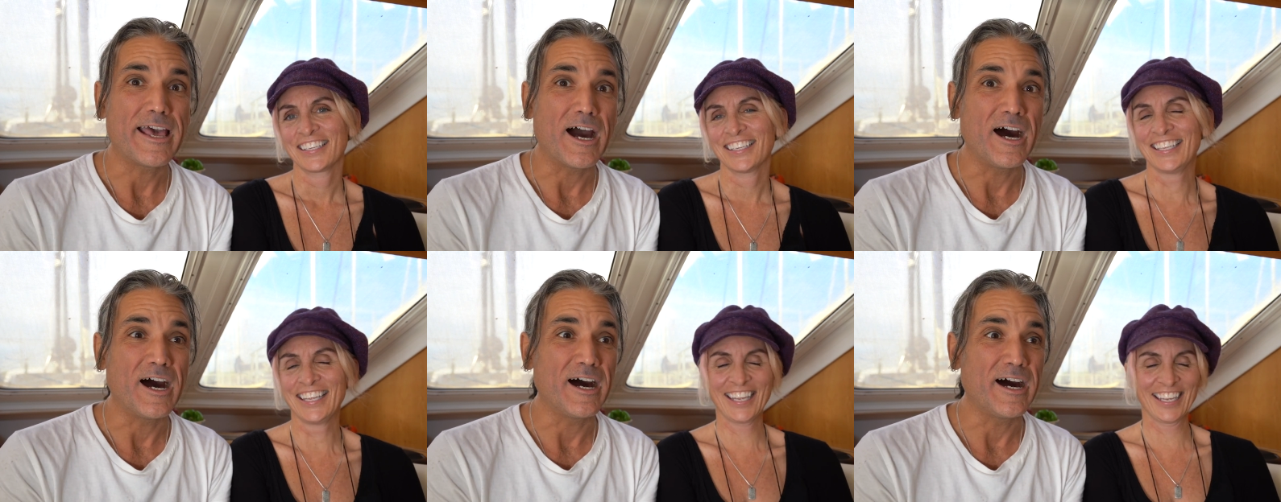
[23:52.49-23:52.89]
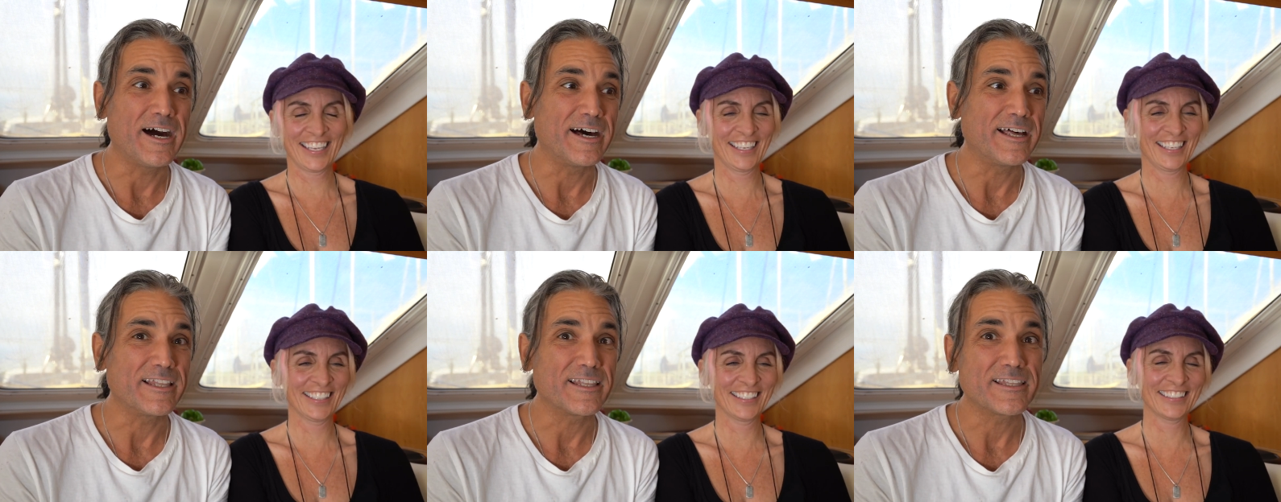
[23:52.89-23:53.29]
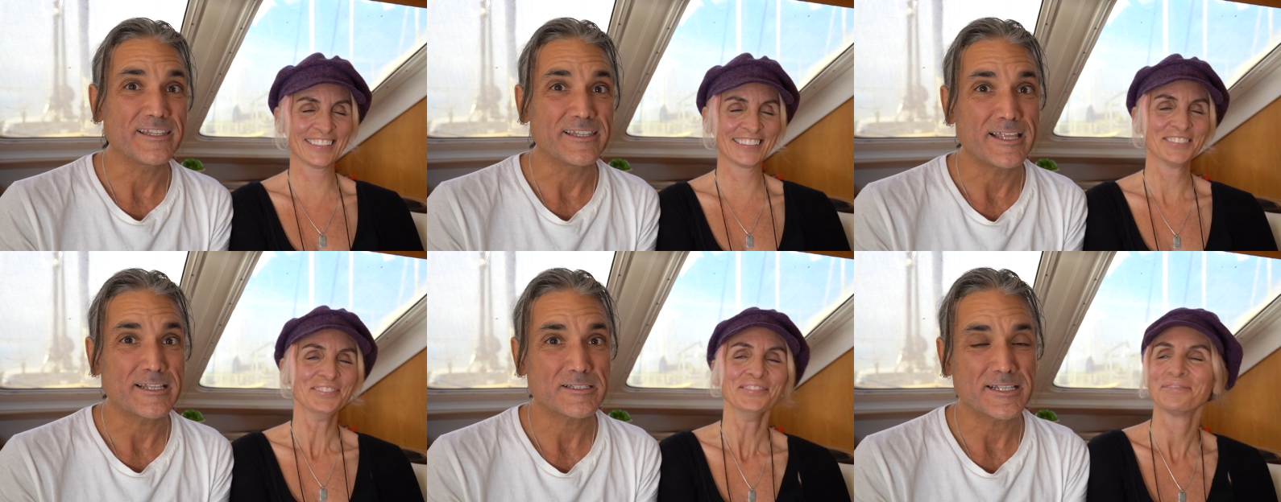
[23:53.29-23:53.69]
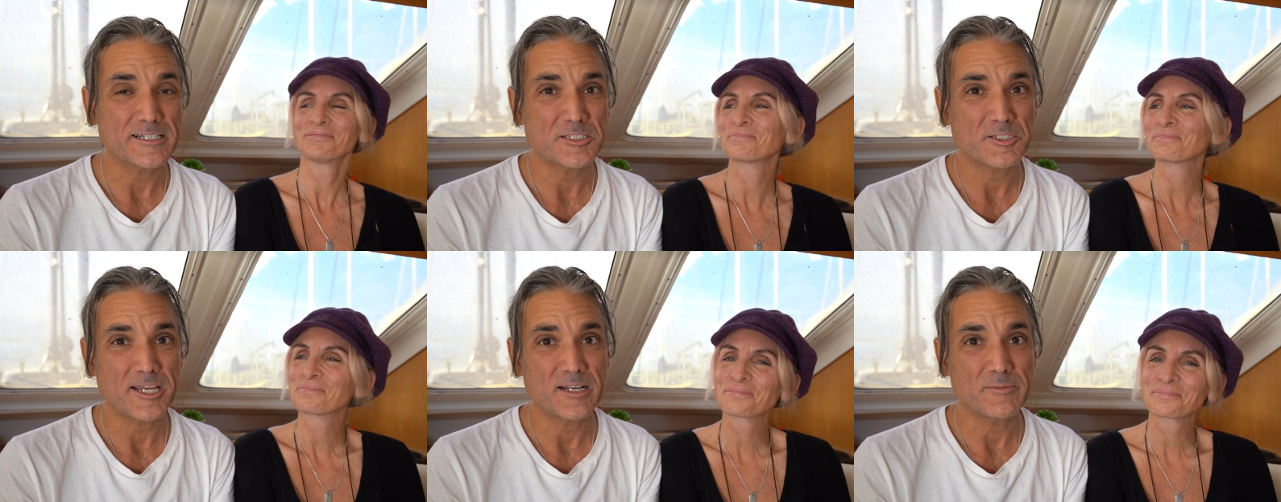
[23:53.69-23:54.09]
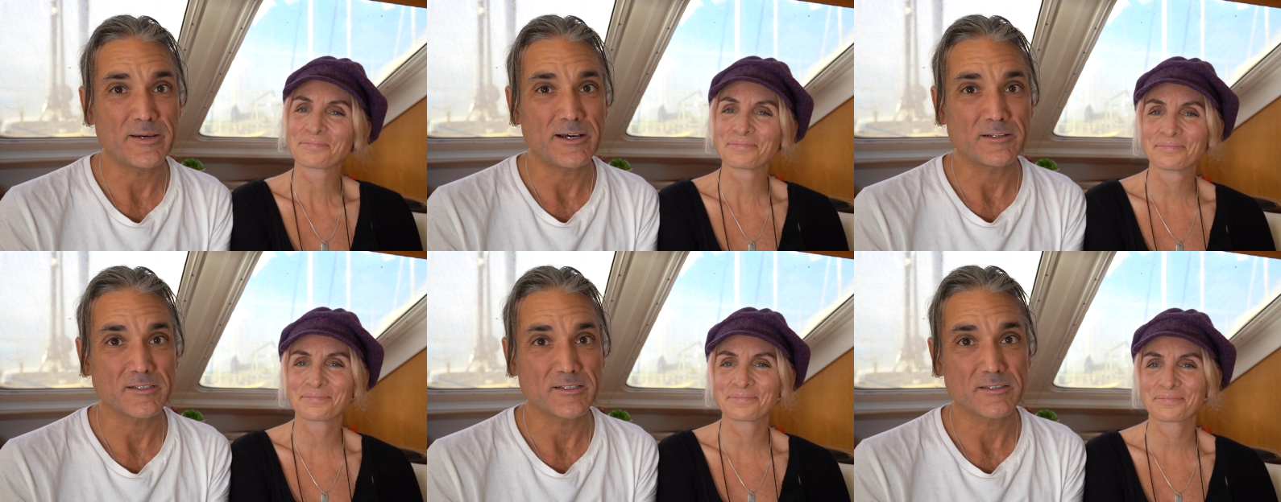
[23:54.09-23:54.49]
Speaker 1: Uh, let let's chat
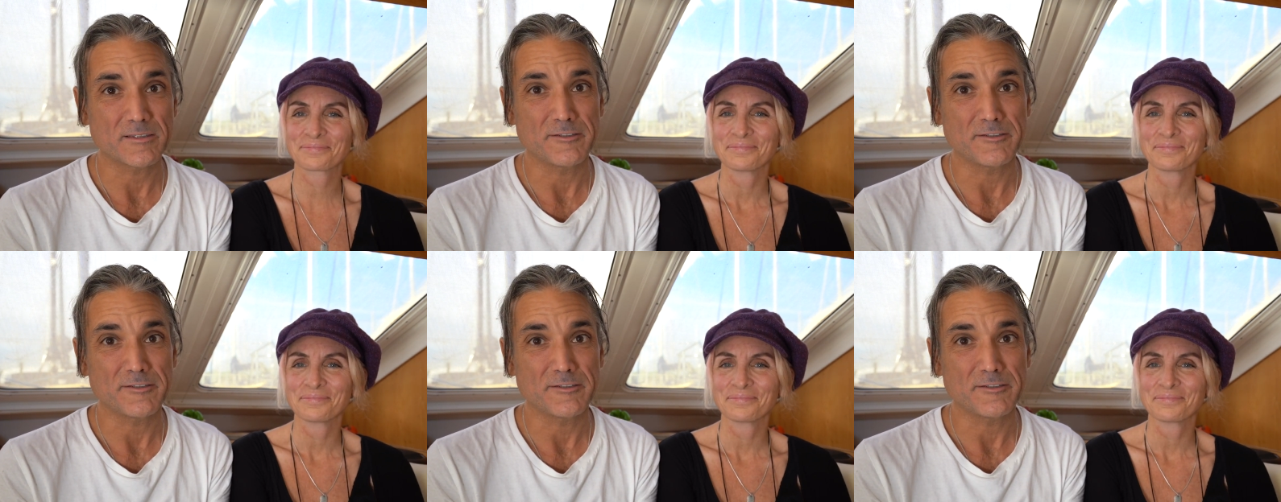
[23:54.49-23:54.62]
about